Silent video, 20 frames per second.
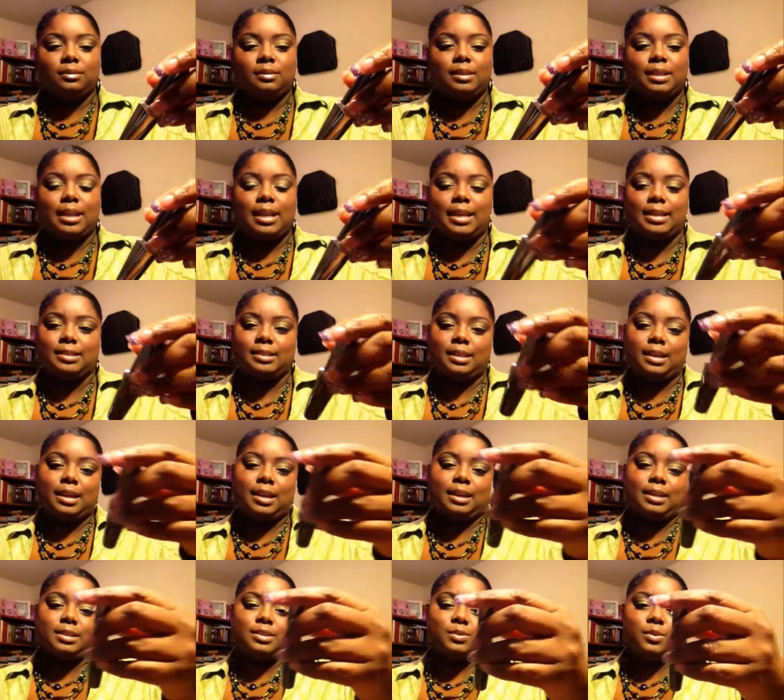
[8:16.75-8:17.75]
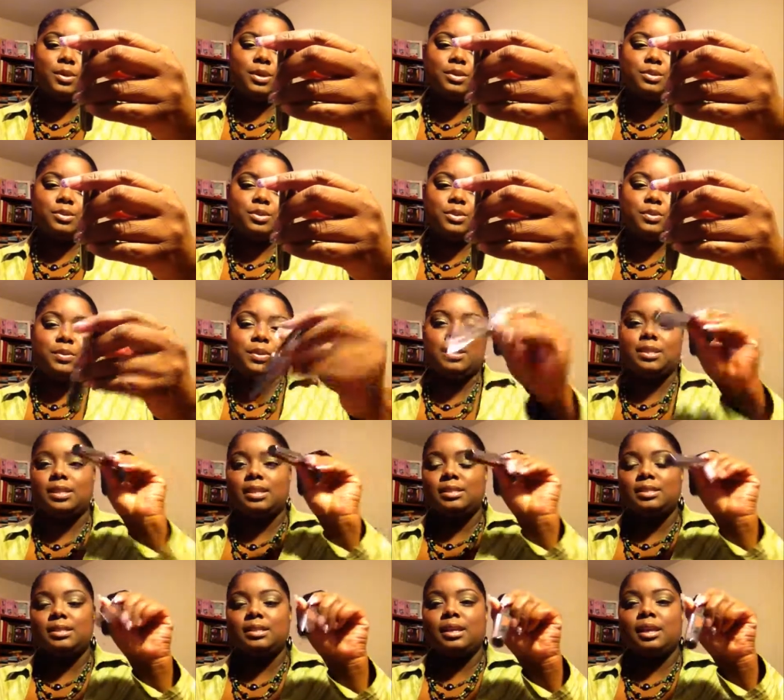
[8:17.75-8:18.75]
the next thing I guess we'll go to is
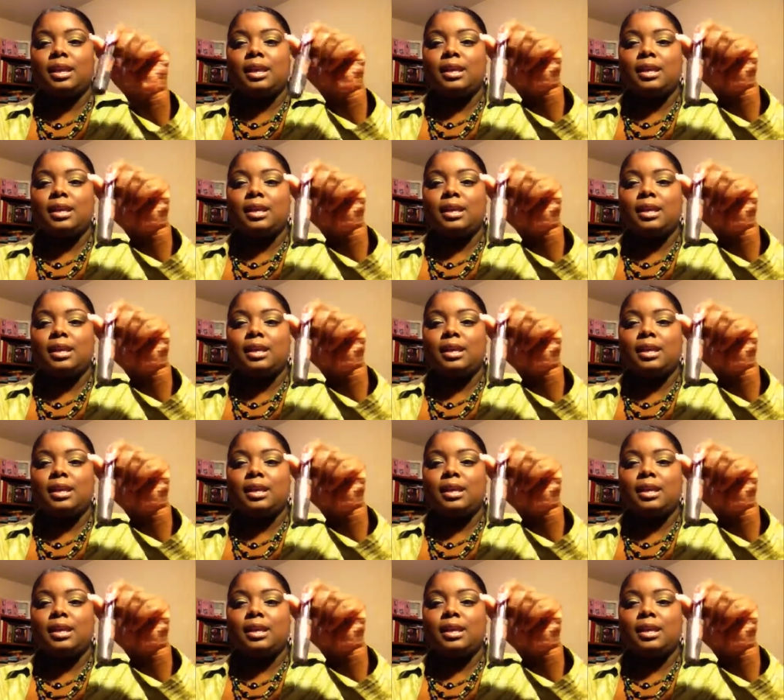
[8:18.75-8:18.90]
this